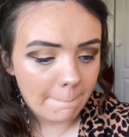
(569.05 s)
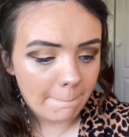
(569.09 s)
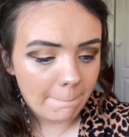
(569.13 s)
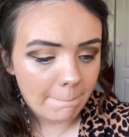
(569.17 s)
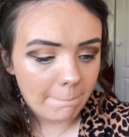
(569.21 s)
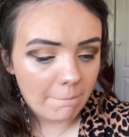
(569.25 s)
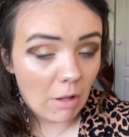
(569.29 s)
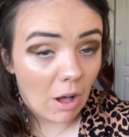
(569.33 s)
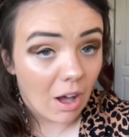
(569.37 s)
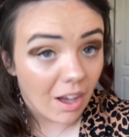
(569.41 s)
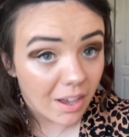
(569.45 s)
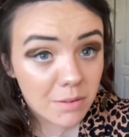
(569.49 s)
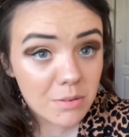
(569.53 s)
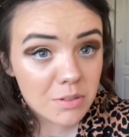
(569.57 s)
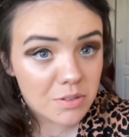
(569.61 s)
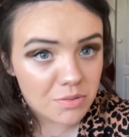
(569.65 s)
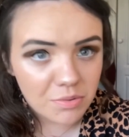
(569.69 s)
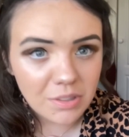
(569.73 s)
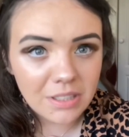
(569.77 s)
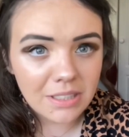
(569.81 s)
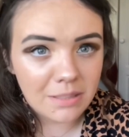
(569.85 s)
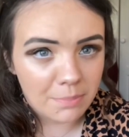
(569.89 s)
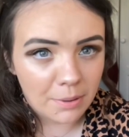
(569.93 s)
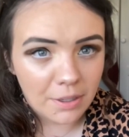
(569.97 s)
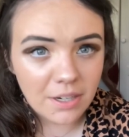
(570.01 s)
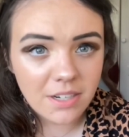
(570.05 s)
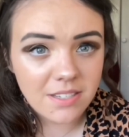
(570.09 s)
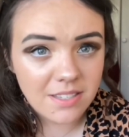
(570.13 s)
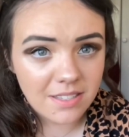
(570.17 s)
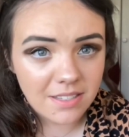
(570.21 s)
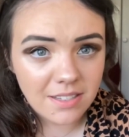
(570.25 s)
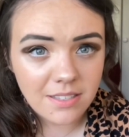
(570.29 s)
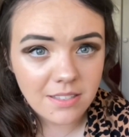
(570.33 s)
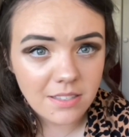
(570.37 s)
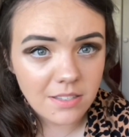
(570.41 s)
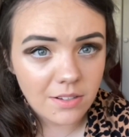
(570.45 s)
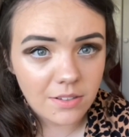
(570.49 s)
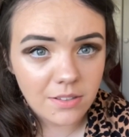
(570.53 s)
I was really personally
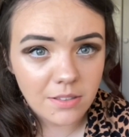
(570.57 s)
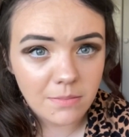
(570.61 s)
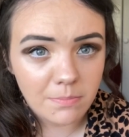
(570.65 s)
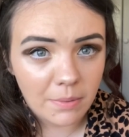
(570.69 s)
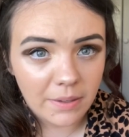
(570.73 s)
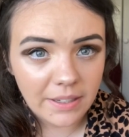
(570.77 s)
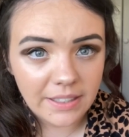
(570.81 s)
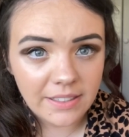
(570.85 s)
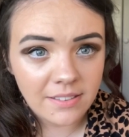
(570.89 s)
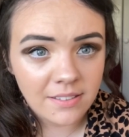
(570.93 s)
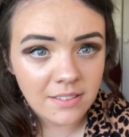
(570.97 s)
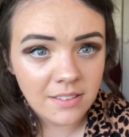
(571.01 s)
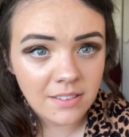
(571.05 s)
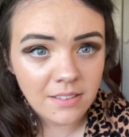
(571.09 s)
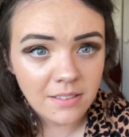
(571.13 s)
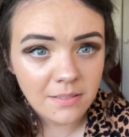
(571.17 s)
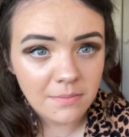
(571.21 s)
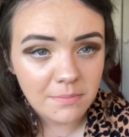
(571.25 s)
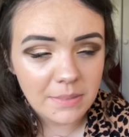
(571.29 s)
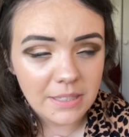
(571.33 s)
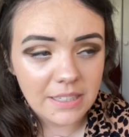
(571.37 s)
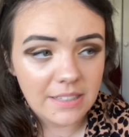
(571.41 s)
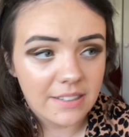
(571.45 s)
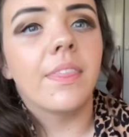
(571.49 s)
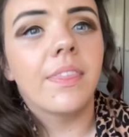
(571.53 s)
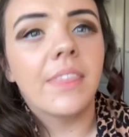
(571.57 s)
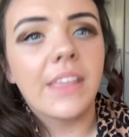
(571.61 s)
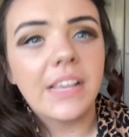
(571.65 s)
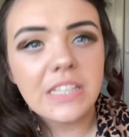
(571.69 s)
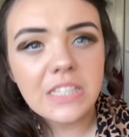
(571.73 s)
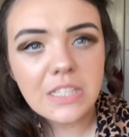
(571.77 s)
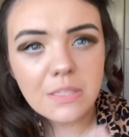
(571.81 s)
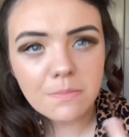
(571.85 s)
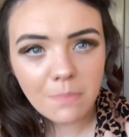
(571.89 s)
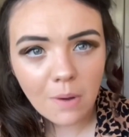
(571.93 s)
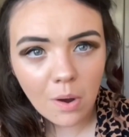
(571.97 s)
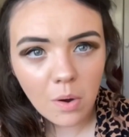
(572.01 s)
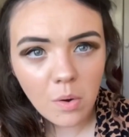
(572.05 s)
insulted by it, because they
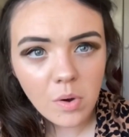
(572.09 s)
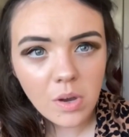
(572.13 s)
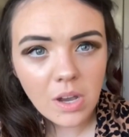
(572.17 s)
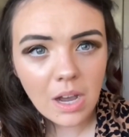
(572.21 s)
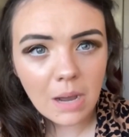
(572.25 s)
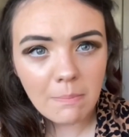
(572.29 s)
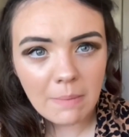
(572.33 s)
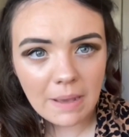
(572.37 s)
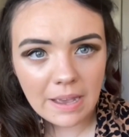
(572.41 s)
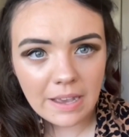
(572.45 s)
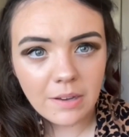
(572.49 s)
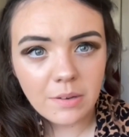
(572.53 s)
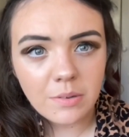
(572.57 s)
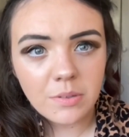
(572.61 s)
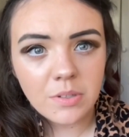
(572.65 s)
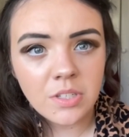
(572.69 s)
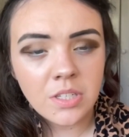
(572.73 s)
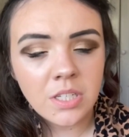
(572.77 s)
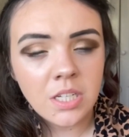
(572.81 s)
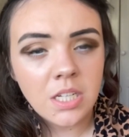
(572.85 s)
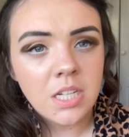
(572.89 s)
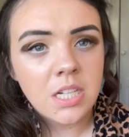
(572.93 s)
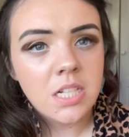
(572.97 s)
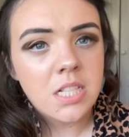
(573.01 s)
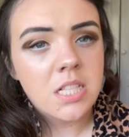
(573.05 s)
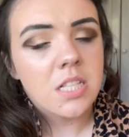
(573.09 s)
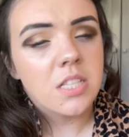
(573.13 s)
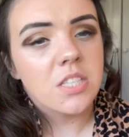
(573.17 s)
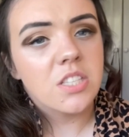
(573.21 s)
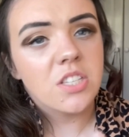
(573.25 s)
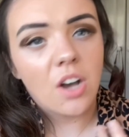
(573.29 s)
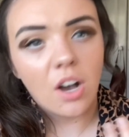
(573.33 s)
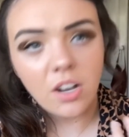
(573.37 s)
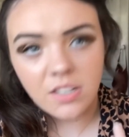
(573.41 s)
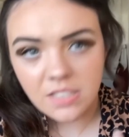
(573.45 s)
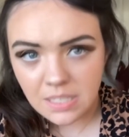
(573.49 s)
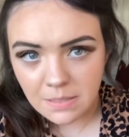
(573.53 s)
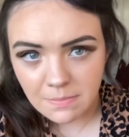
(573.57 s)
spoke about
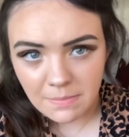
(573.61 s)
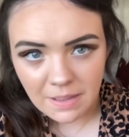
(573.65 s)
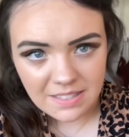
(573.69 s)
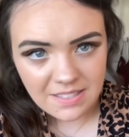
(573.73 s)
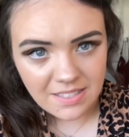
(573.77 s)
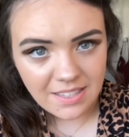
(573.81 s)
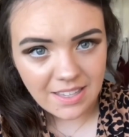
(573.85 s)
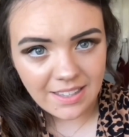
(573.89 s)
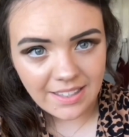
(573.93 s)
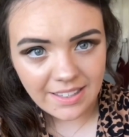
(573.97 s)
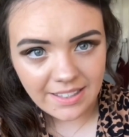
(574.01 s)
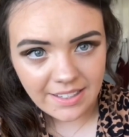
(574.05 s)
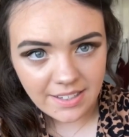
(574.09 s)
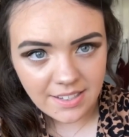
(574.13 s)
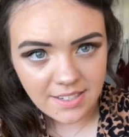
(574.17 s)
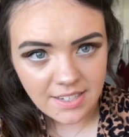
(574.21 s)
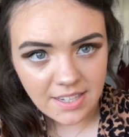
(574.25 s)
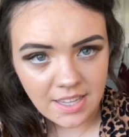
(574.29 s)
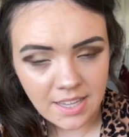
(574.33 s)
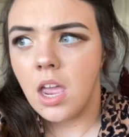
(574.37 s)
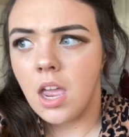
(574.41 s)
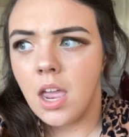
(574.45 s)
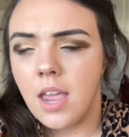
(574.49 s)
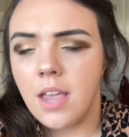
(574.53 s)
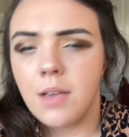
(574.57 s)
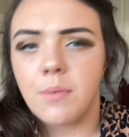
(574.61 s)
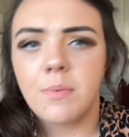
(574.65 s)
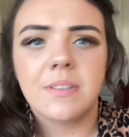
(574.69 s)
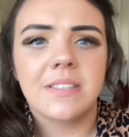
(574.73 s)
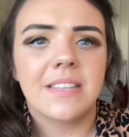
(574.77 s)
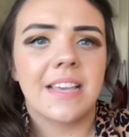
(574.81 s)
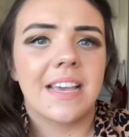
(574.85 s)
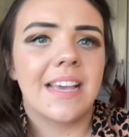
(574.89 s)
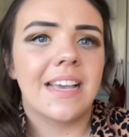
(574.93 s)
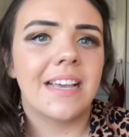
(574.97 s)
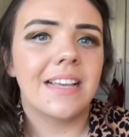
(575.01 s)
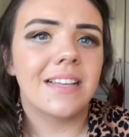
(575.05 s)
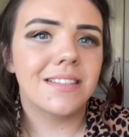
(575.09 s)
toxic masculinity. It was
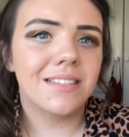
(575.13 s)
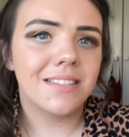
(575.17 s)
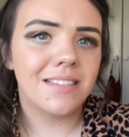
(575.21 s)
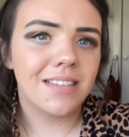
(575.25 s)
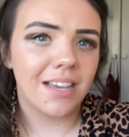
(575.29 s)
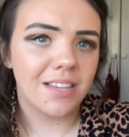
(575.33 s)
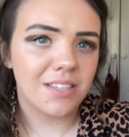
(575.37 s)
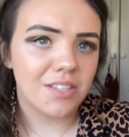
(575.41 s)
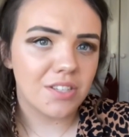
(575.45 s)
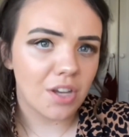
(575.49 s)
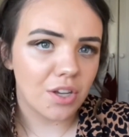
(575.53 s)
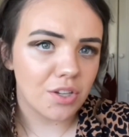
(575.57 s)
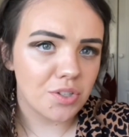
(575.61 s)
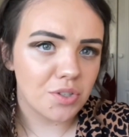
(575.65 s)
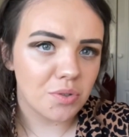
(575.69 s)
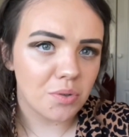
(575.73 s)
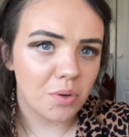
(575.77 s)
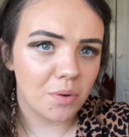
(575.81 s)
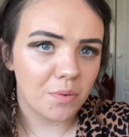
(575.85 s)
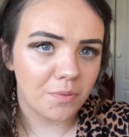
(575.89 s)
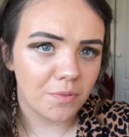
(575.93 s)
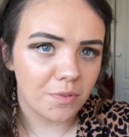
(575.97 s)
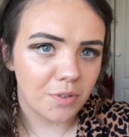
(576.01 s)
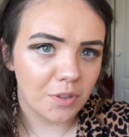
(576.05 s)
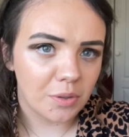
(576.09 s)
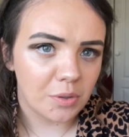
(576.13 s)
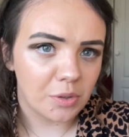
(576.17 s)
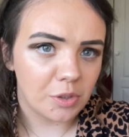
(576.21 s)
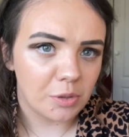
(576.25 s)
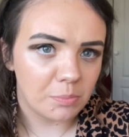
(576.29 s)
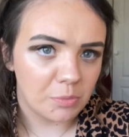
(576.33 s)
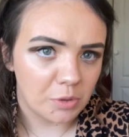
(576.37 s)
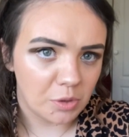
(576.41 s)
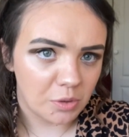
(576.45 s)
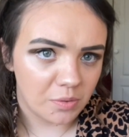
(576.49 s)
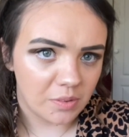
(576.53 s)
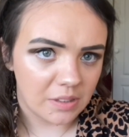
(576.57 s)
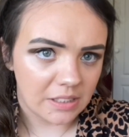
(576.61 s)
a testosterone-fueled
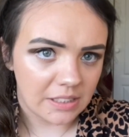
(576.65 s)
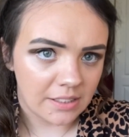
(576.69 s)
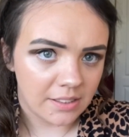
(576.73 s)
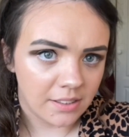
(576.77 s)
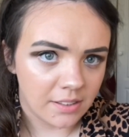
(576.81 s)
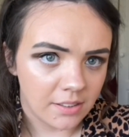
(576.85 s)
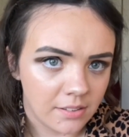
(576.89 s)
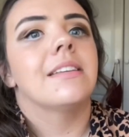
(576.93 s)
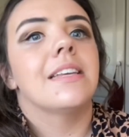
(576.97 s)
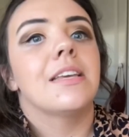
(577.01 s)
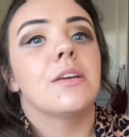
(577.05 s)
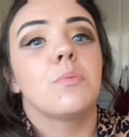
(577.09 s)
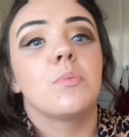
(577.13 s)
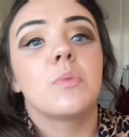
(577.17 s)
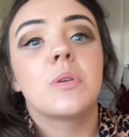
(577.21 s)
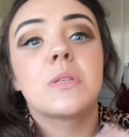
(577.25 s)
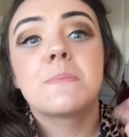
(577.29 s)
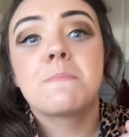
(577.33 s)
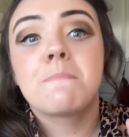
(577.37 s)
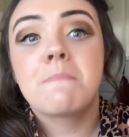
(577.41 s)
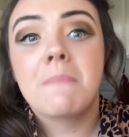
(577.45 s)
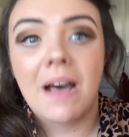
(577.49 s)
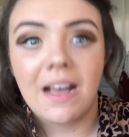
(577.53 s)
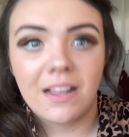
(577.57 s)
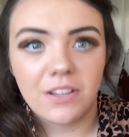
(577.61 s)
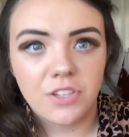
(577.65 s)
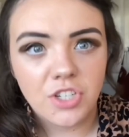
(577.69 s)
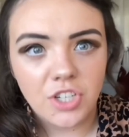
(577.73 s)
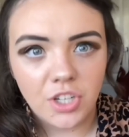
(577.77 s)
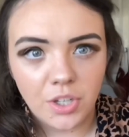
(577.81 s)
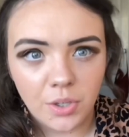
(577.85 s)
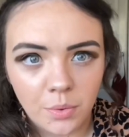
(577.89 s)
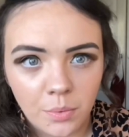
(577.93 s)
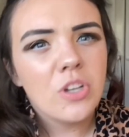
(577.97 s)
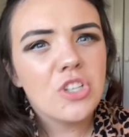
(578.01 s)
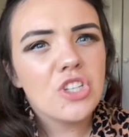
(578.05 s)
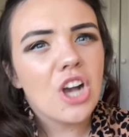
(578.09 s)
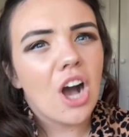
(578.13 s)
movie. It was macho.